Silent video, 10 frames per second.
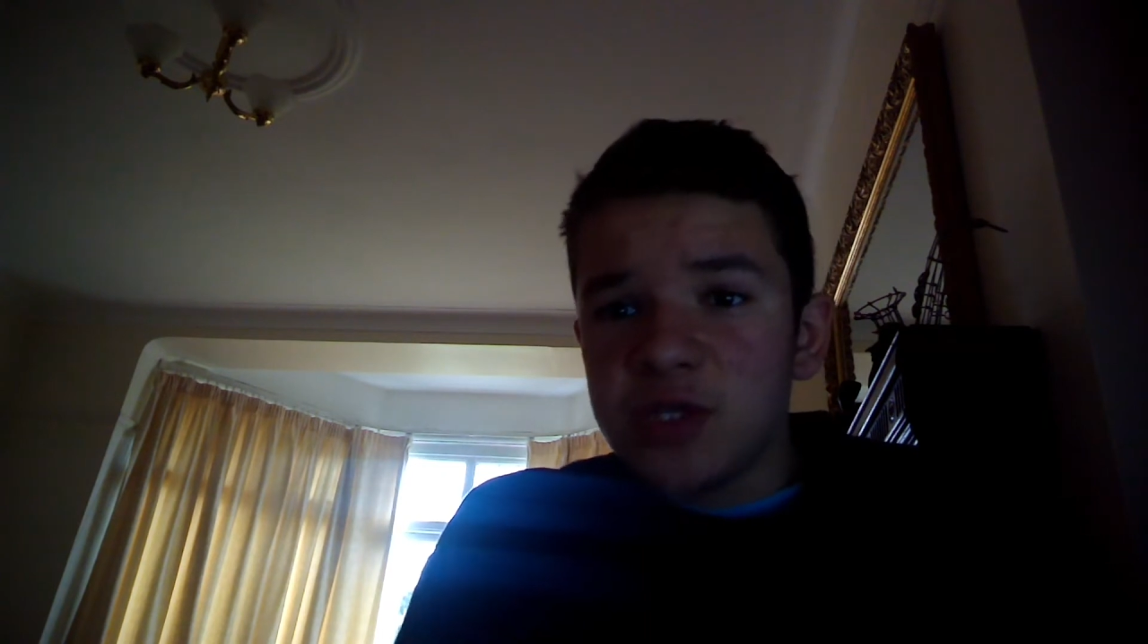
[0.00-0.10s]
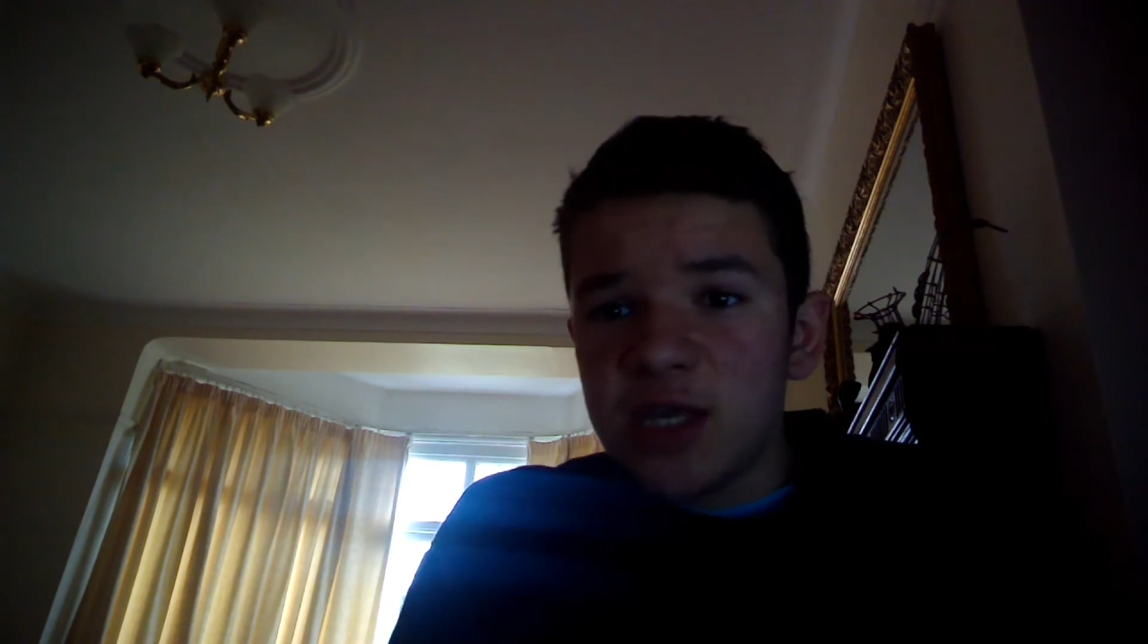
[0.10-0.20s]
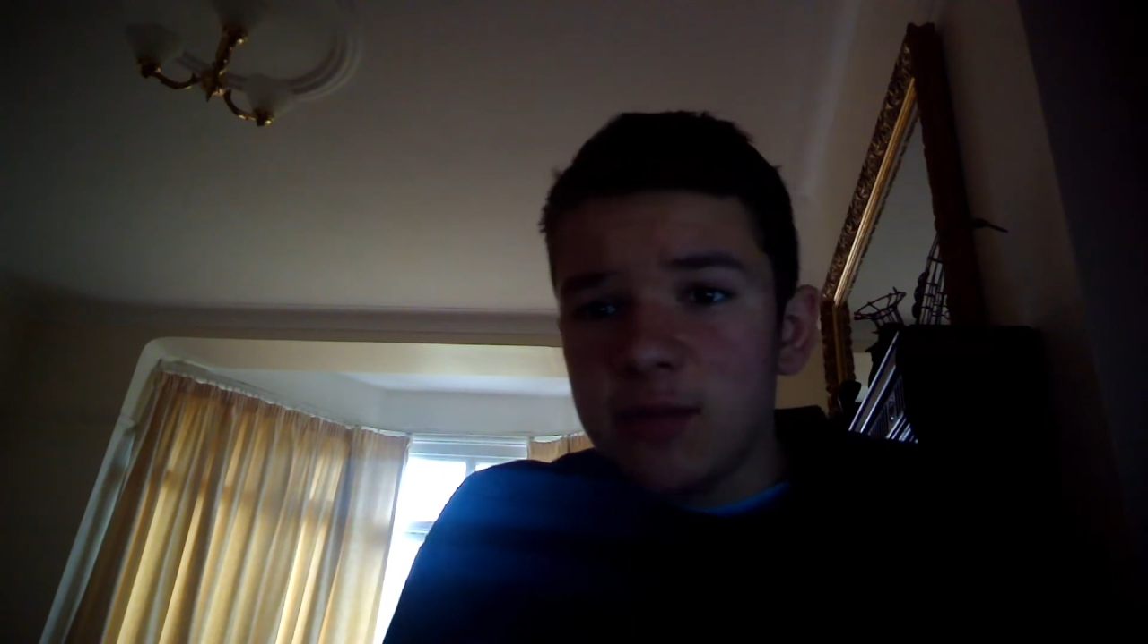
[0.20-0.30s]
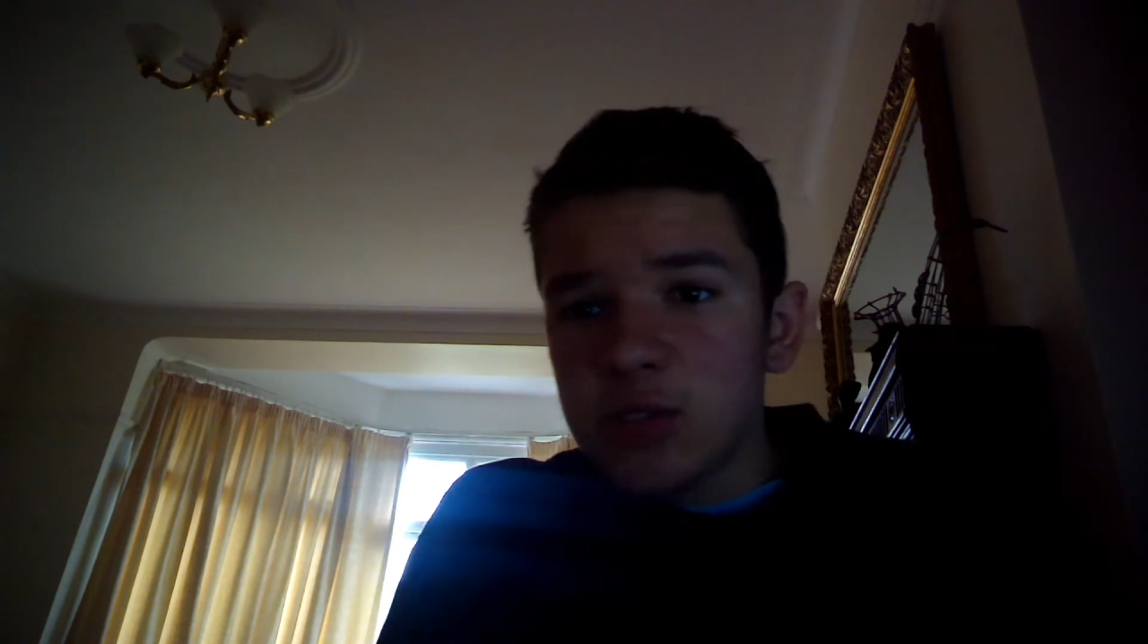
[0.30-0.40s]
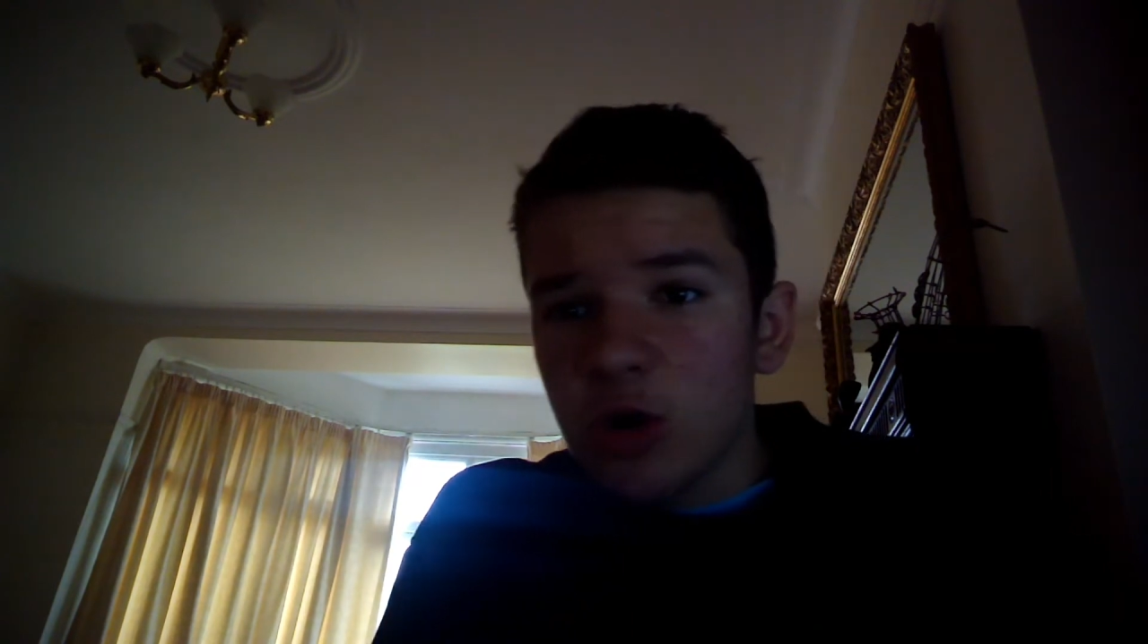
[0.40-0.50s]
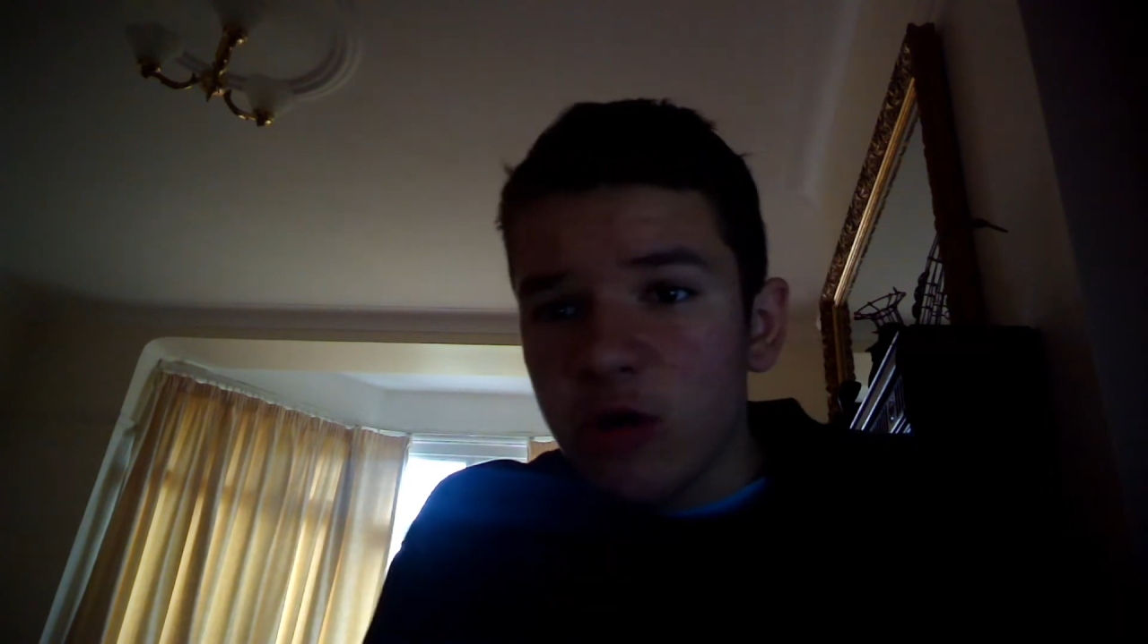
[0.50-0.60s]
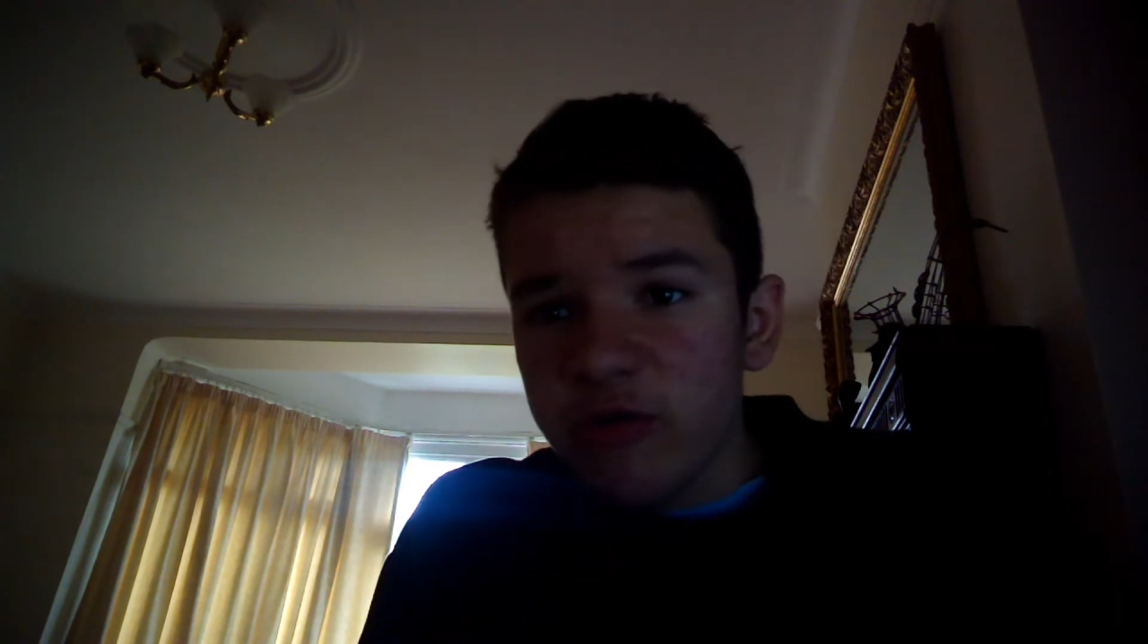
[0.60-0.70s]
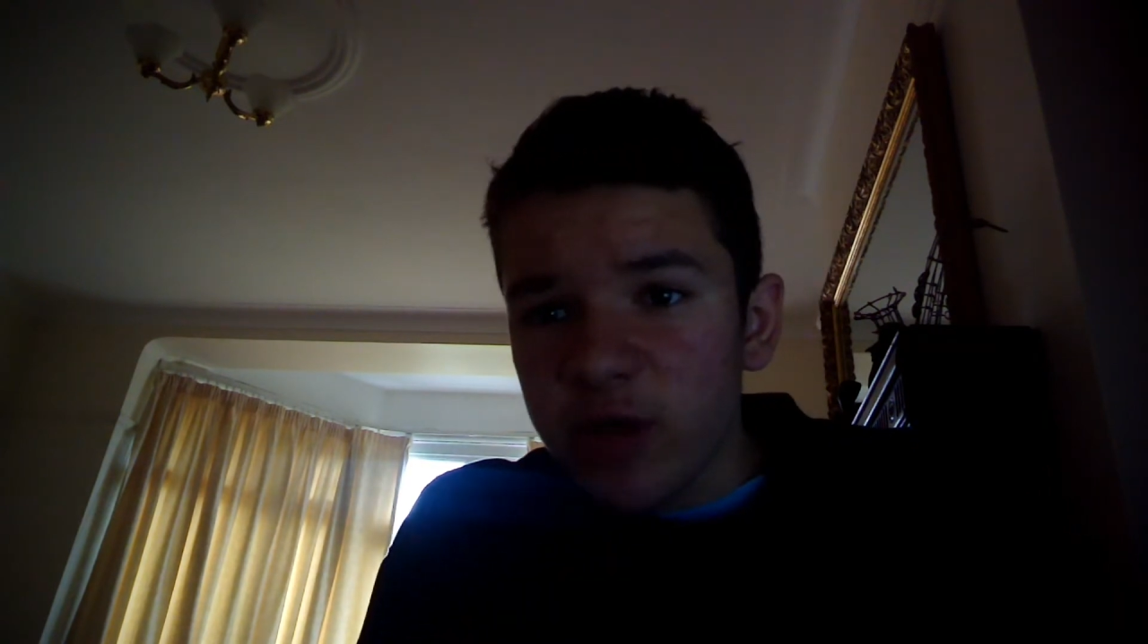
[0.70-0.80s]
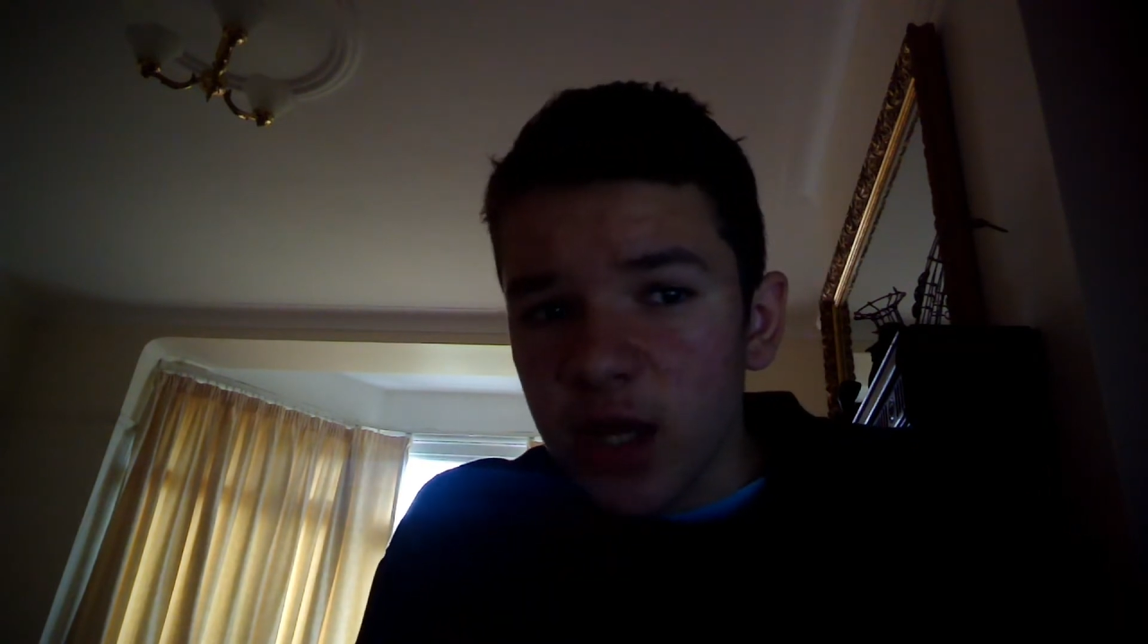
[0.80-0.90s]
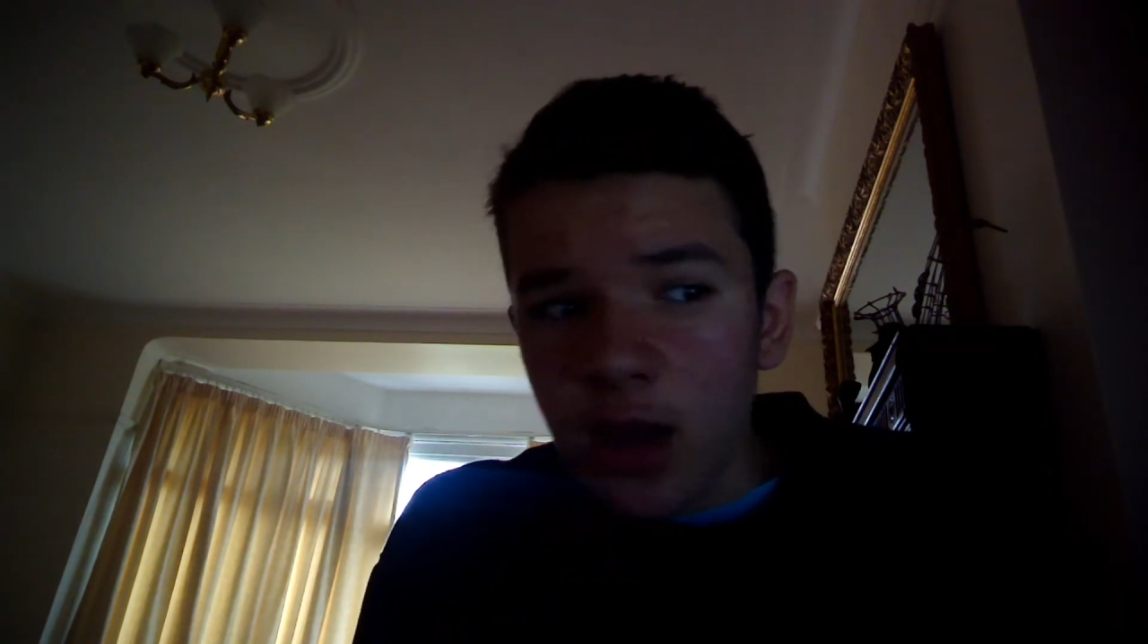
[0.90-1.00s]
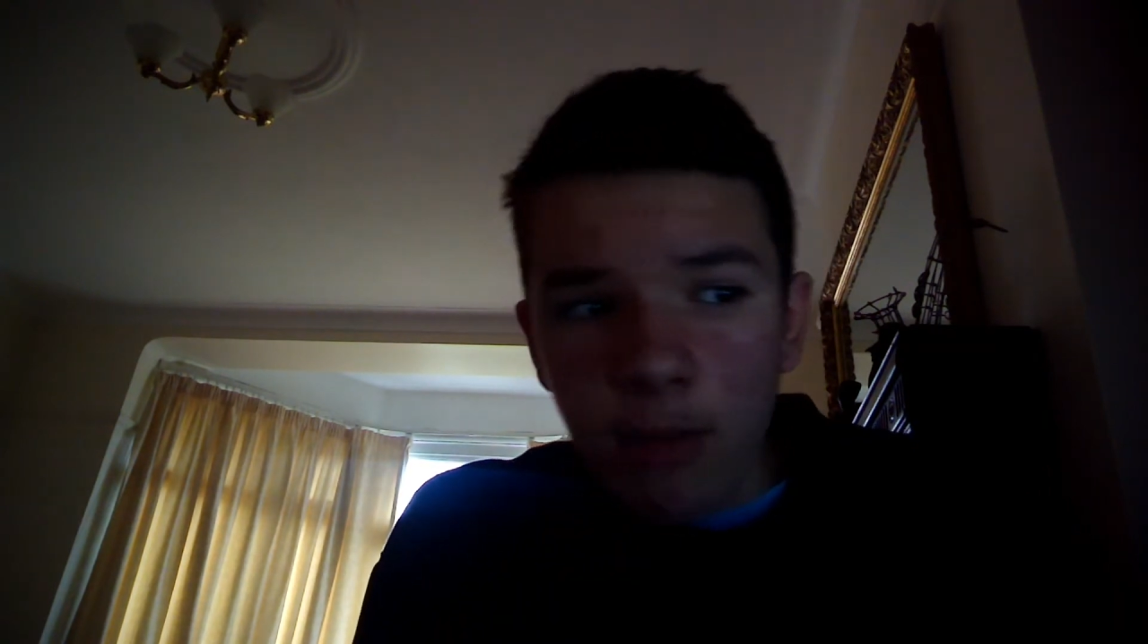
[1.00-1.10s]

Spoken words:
teams hovering